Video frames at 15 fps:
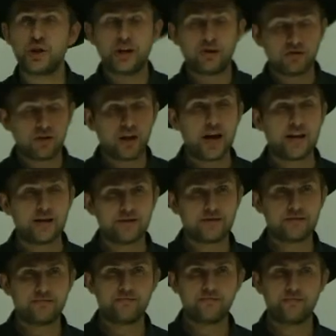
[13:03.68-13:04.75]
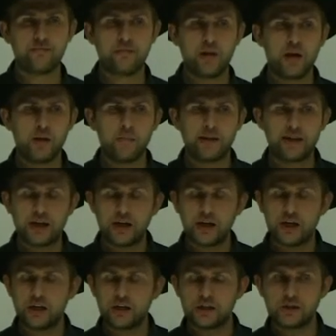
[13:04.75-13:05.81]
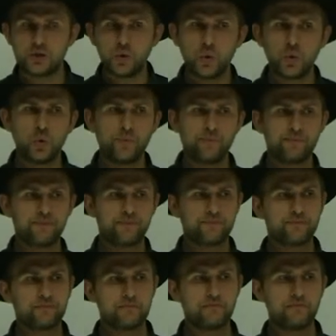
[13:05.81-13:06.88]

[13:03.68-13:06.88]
to generalize, but to